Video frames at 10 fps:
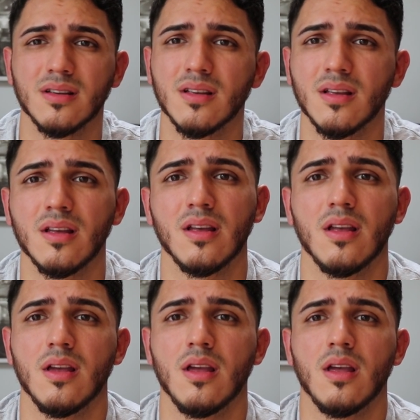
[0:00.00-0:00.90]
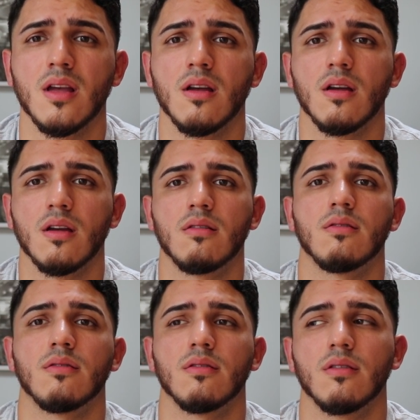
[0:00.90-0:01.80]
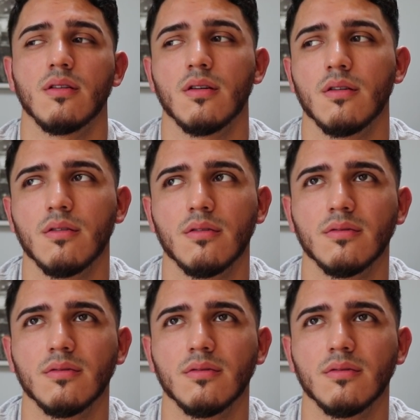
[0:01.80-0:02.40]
Nothing is said.